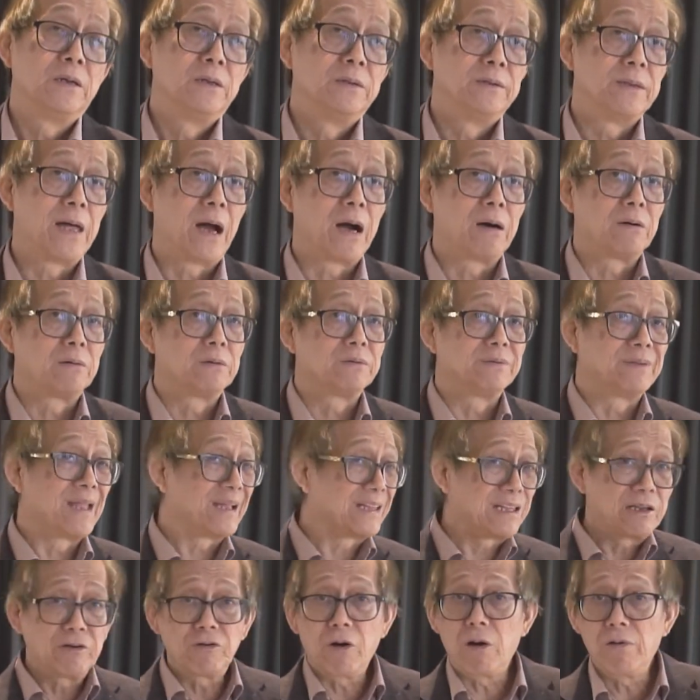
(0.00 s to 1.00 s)
Now,
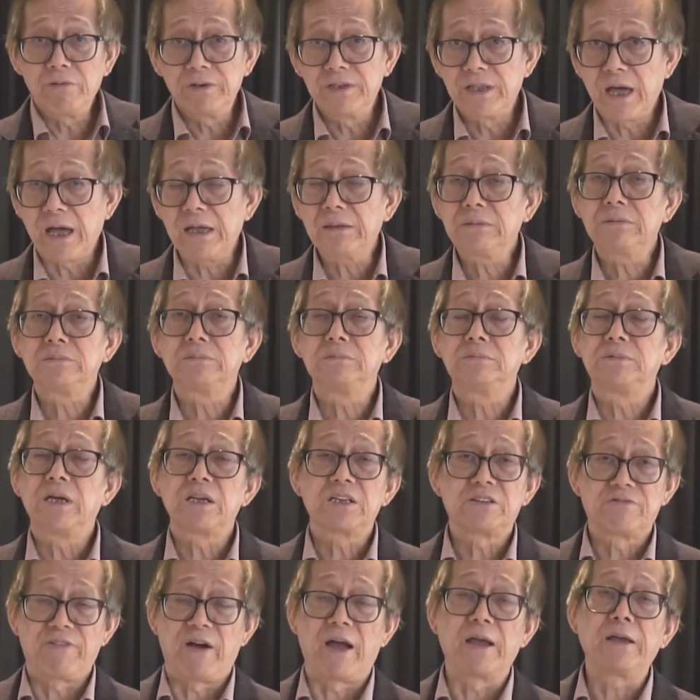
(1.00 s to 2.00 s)
nothing wrong with that,
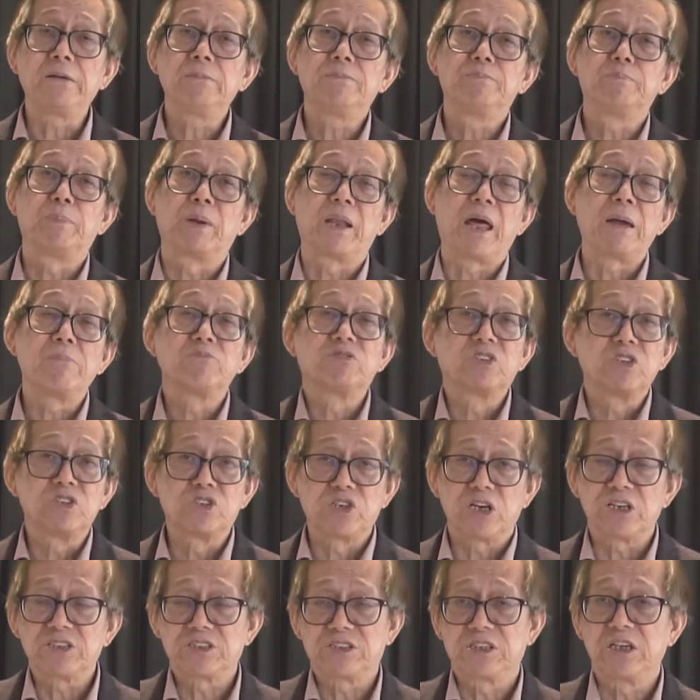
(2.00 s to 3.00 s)
that's fine, but I'm
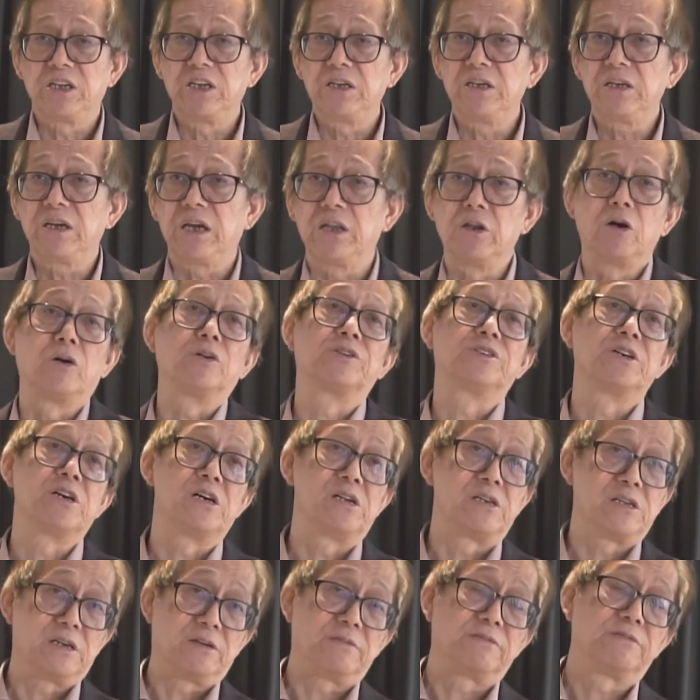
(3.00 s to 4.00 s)
suggesting an
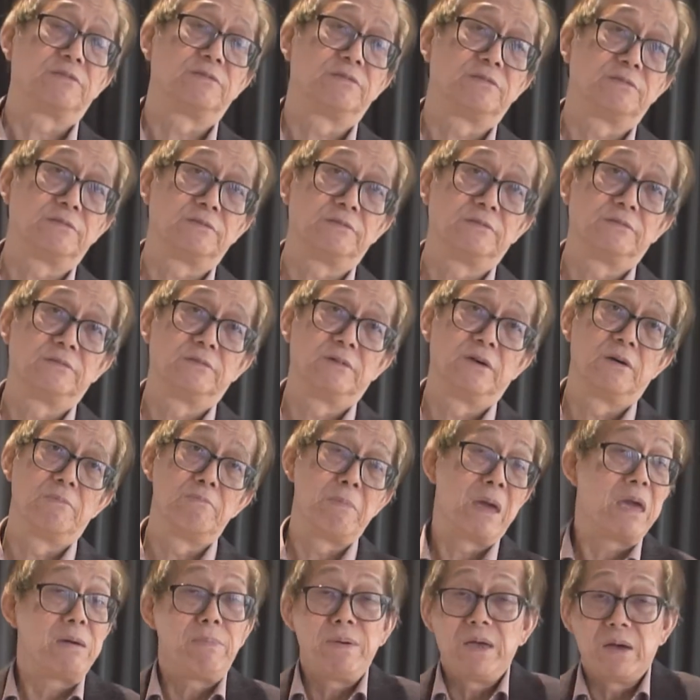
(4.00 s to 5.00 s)
alternative,
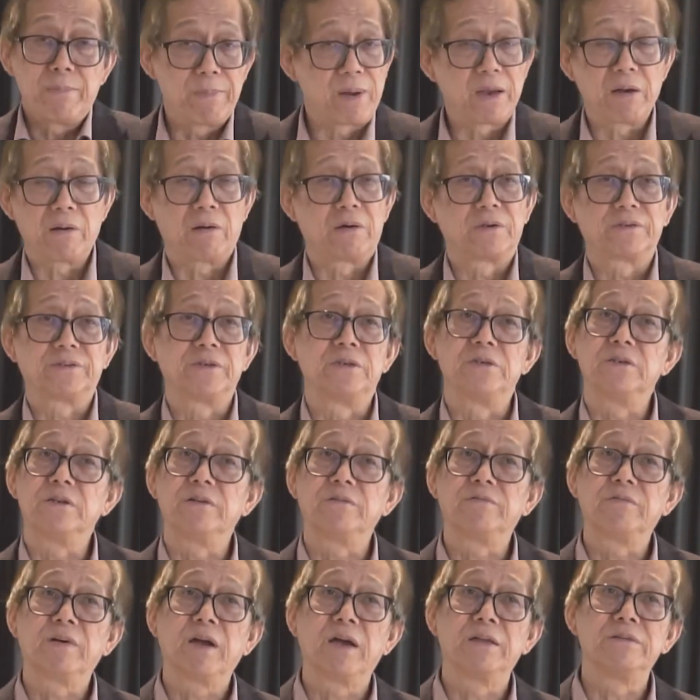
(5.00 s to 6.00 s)
maybe a better
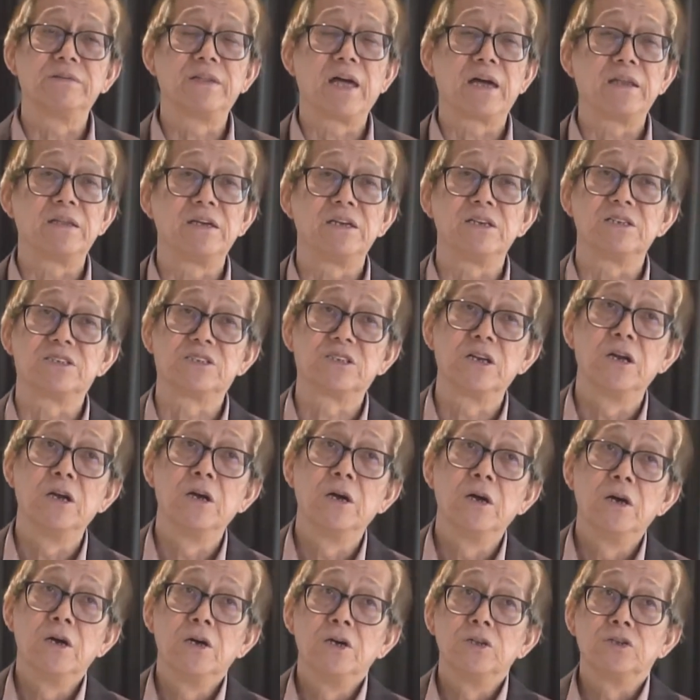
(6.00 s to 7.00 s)
alternative, and that is
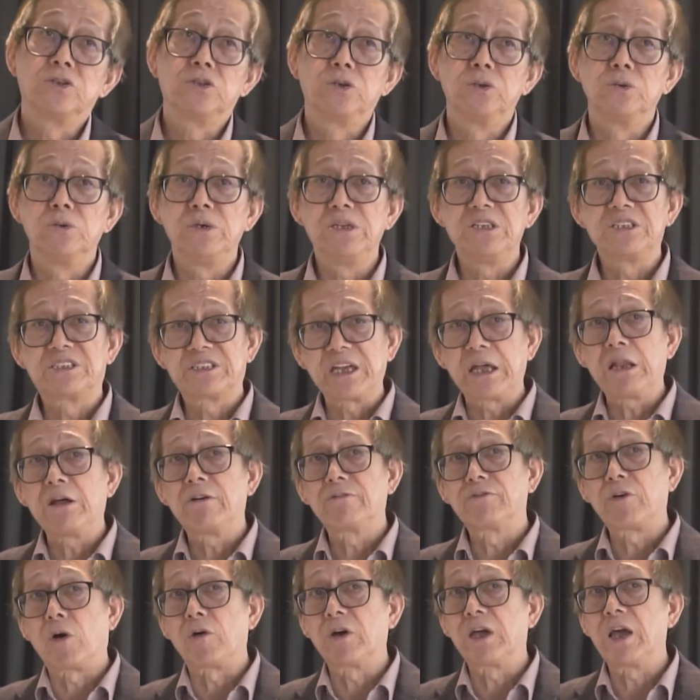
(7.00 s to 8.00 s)
to, instead
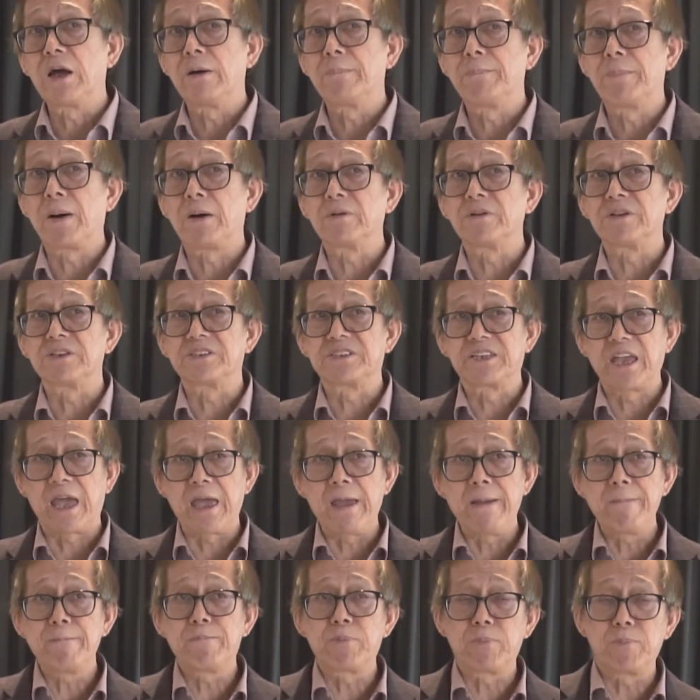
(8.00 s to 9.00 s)
of talking about the
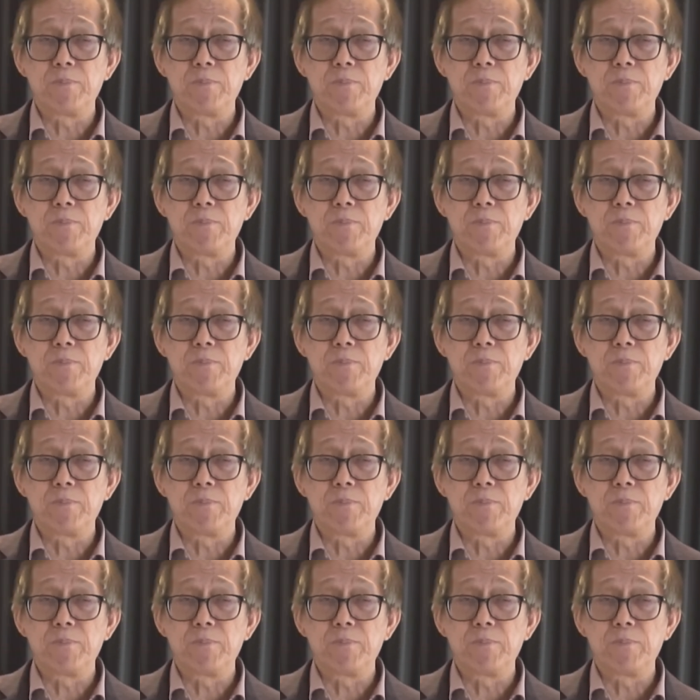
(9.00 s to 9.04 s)
same